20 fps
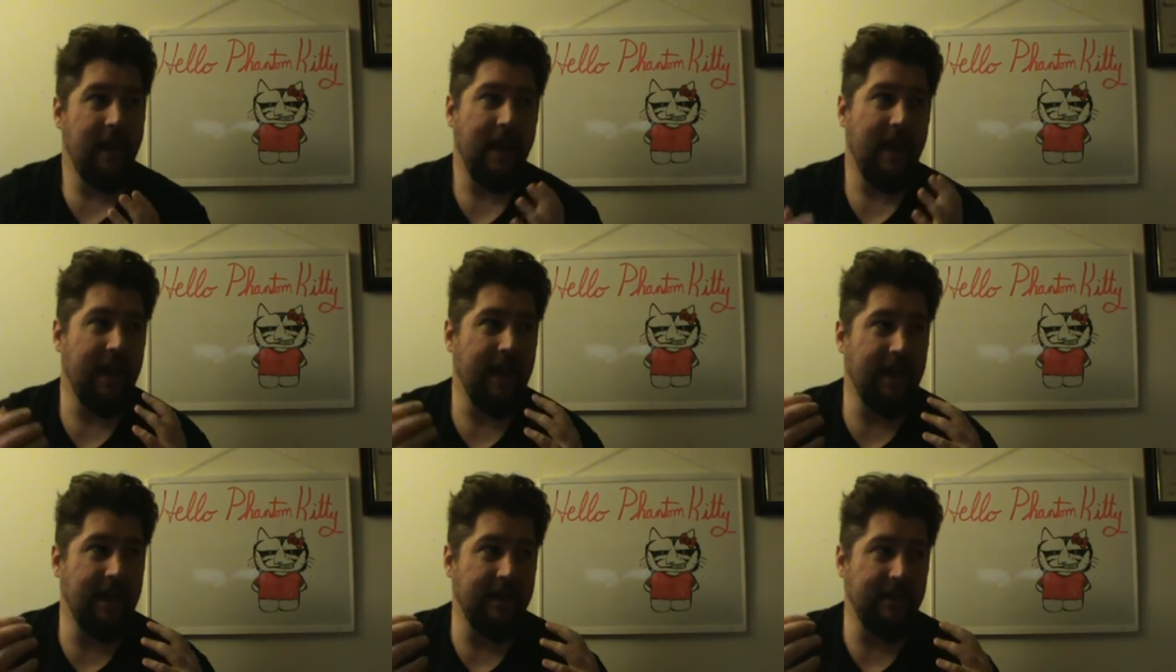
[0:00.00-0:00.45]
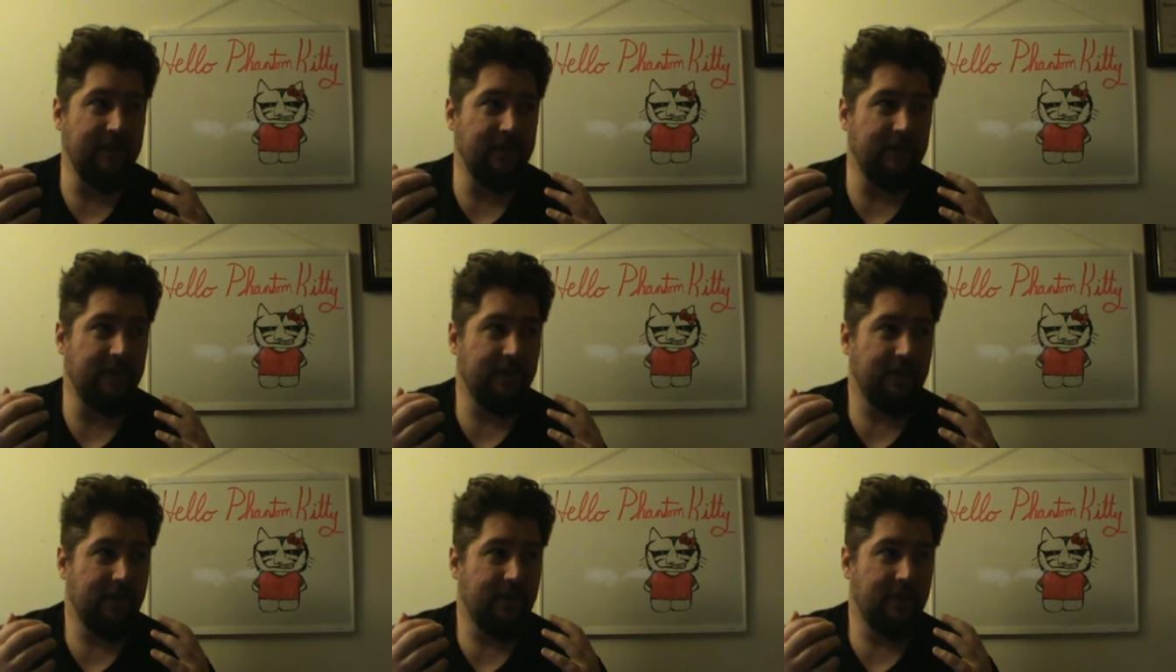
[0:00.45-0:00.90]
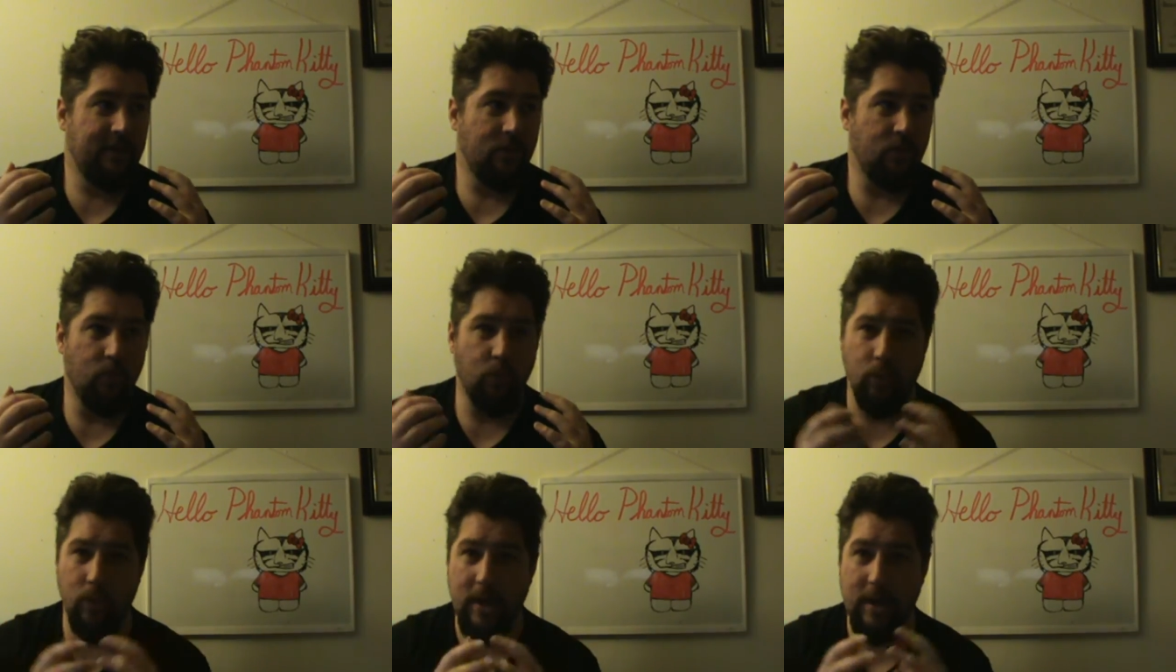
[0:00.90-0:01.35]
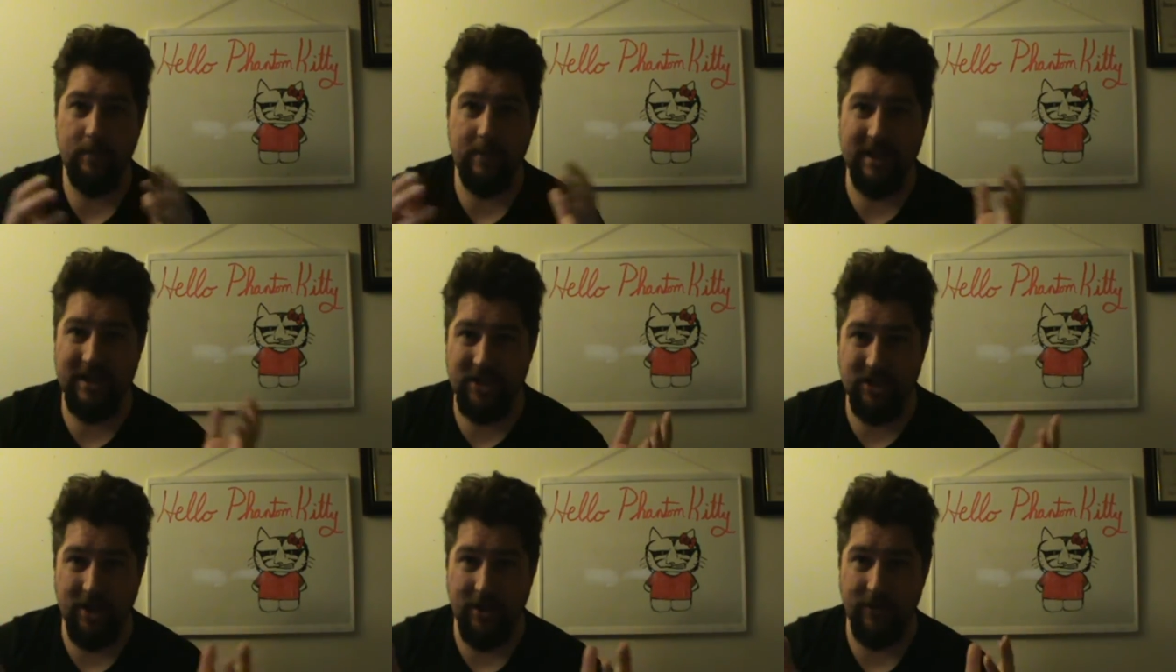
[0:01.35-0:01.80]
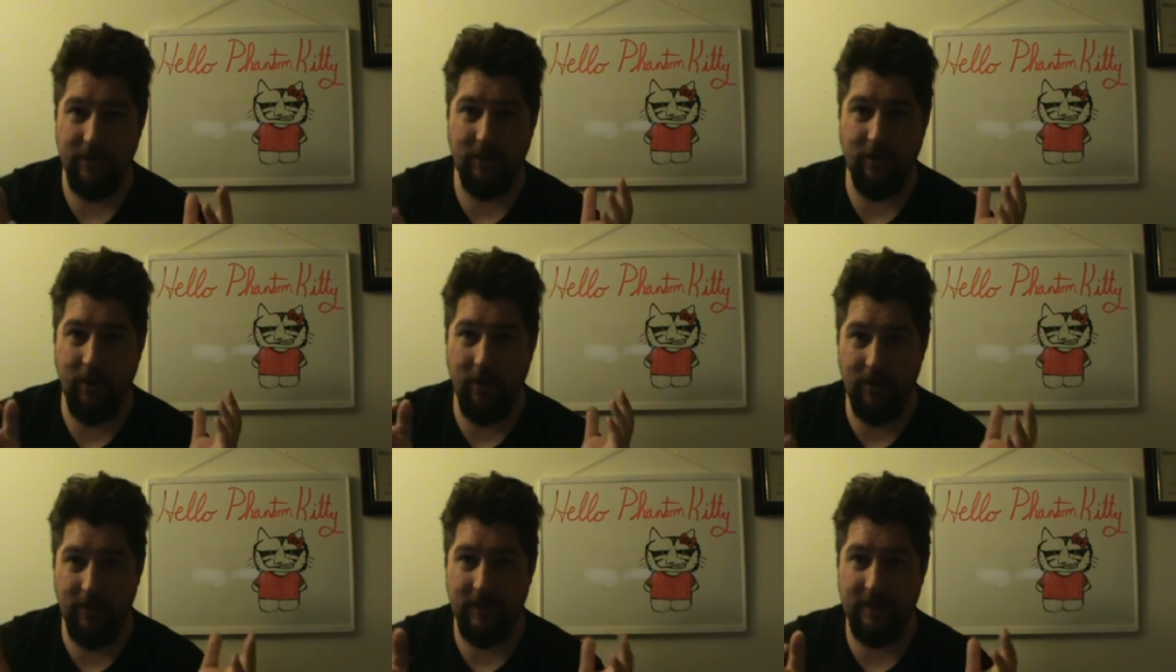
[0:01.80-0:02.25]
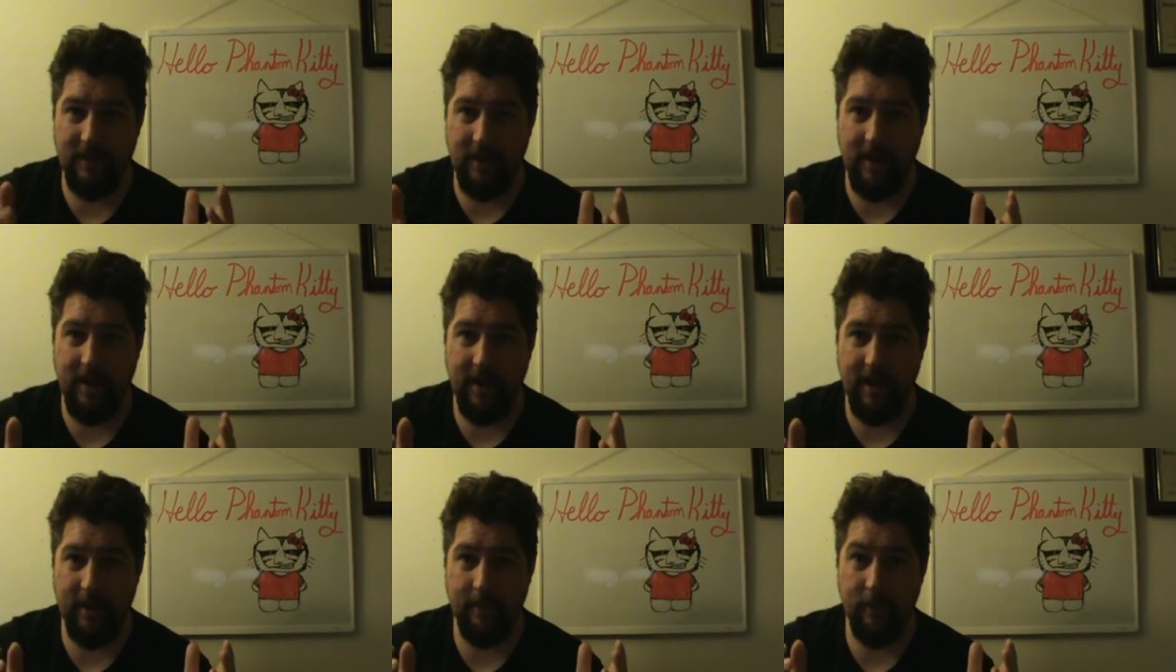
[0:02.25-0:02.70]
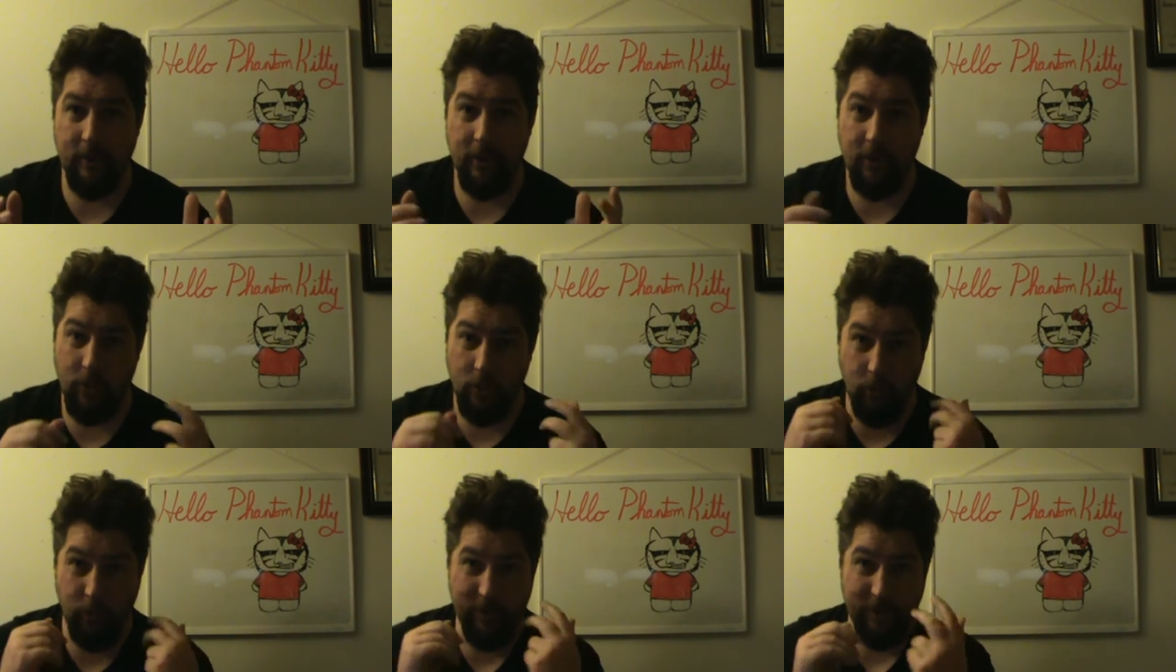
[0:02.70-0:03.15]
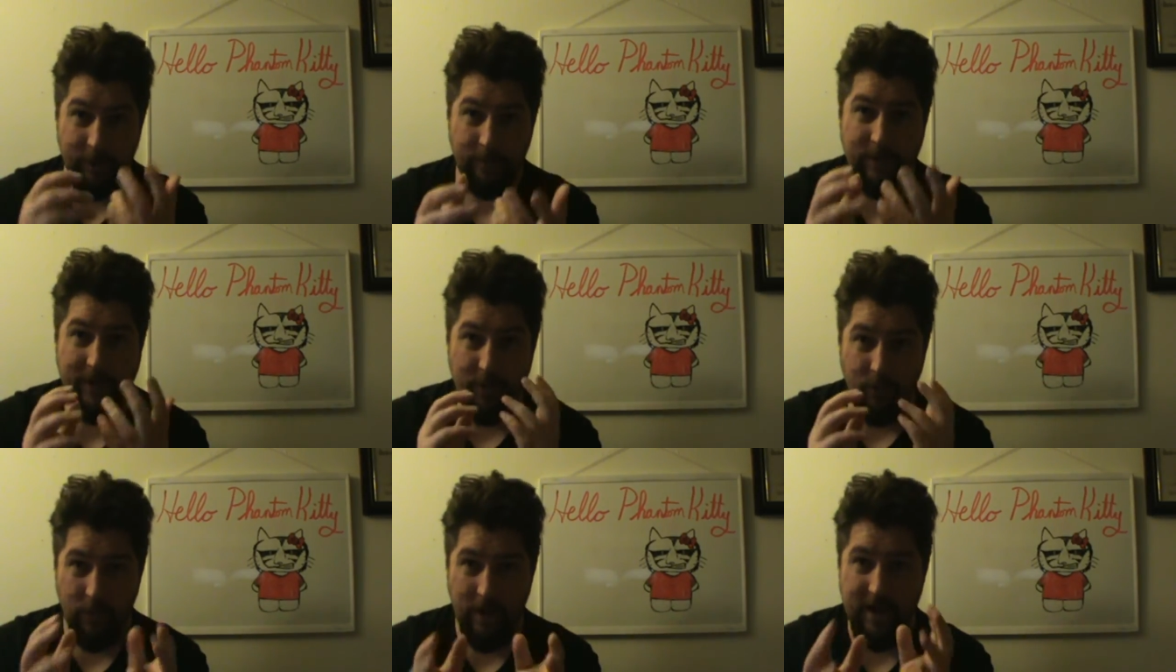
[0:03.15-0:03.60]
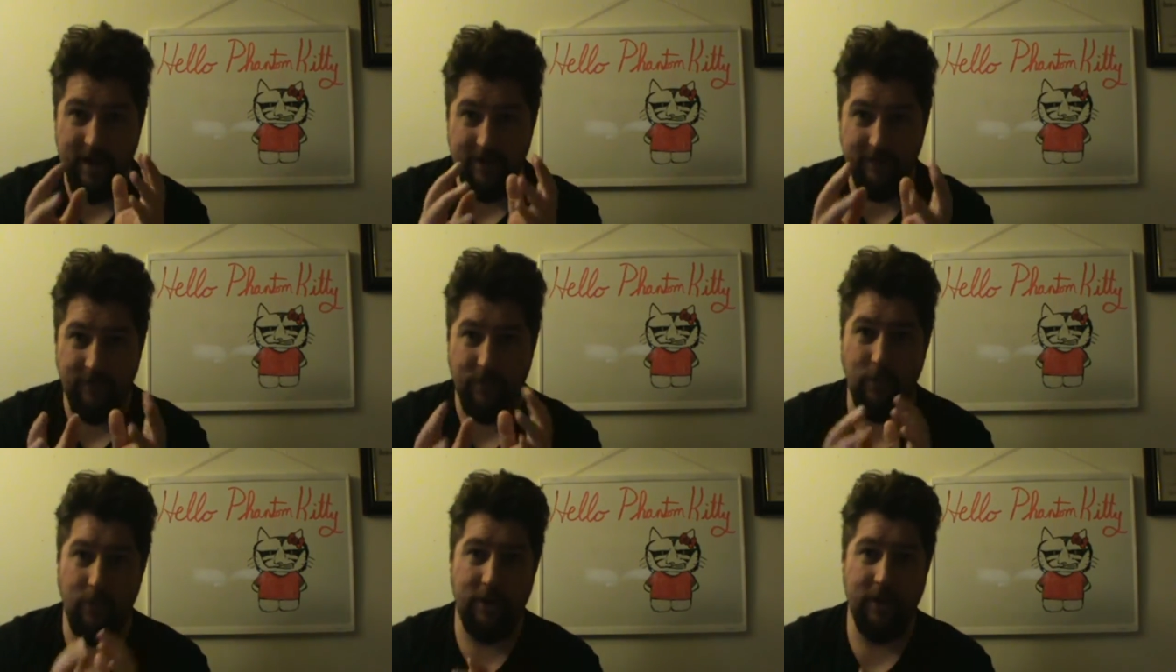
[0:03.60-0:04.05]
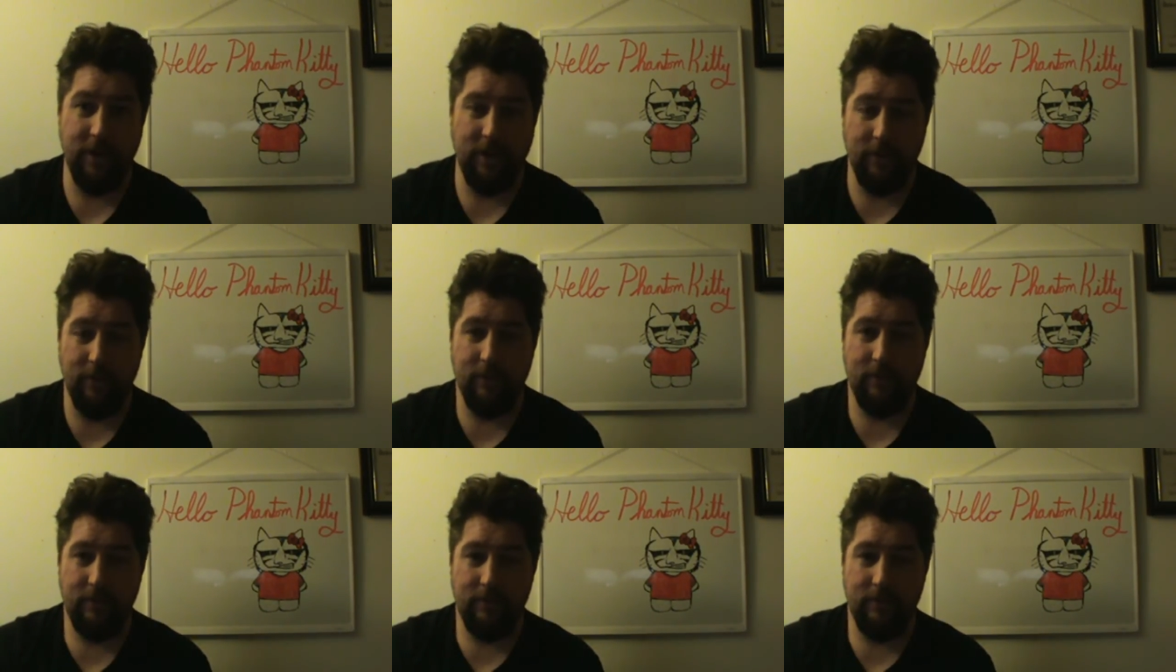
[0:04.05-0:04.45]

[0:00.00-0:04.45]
and rib each other all the time, we'll be ready for you.